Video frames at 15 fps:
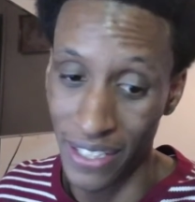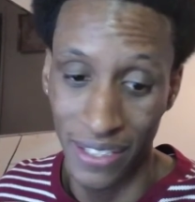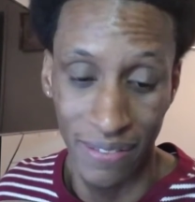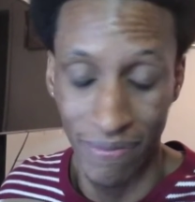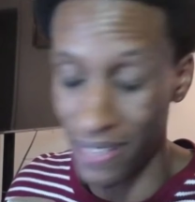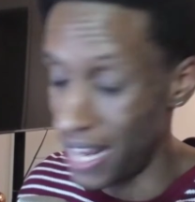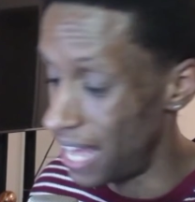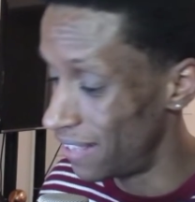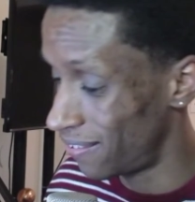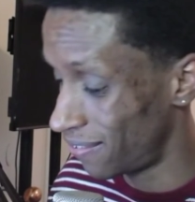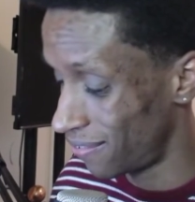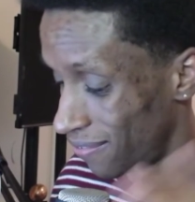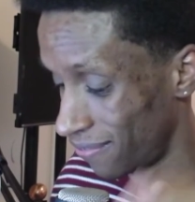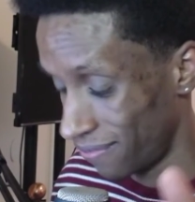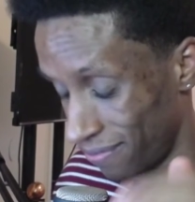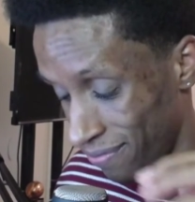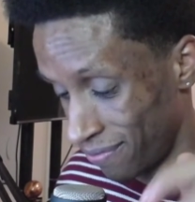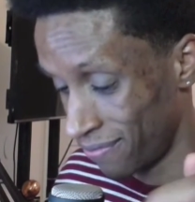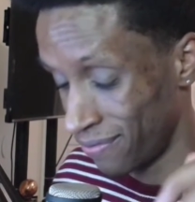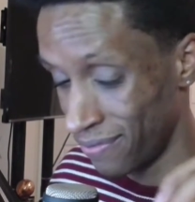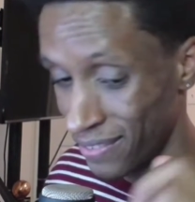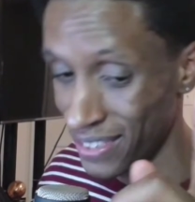And
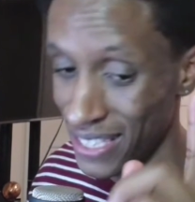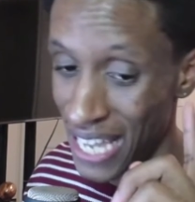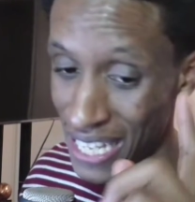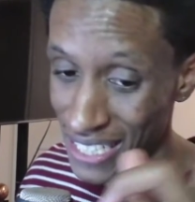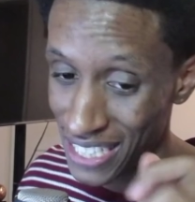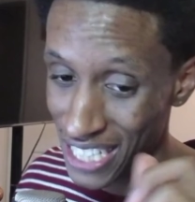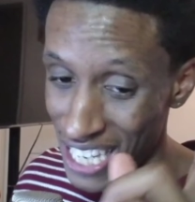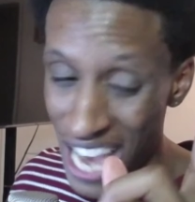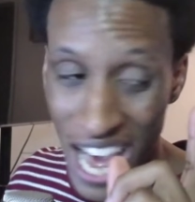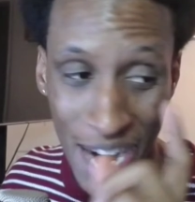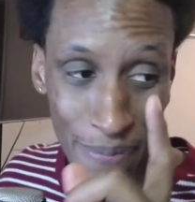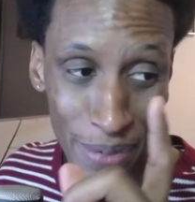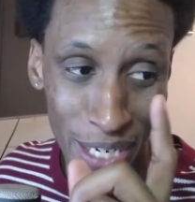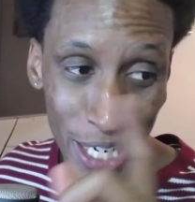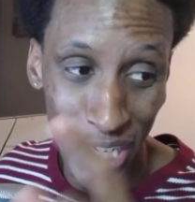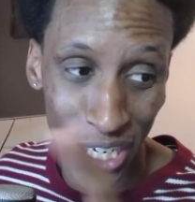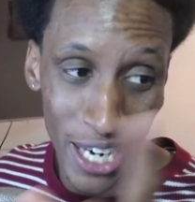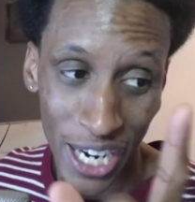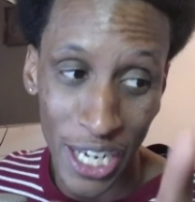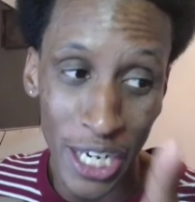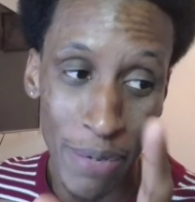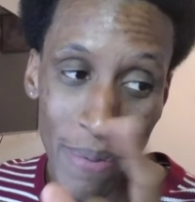that's got to be done. I
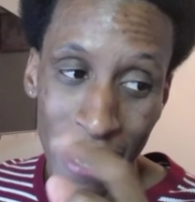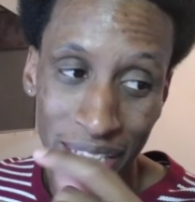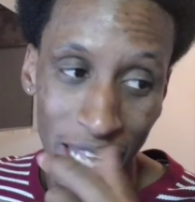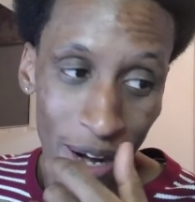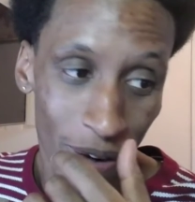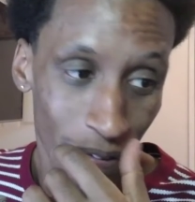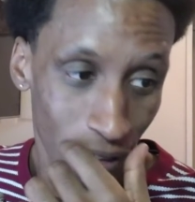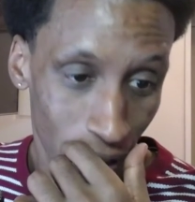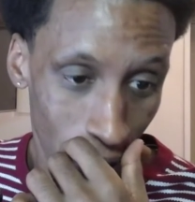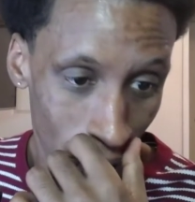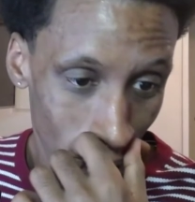could have made that overtime.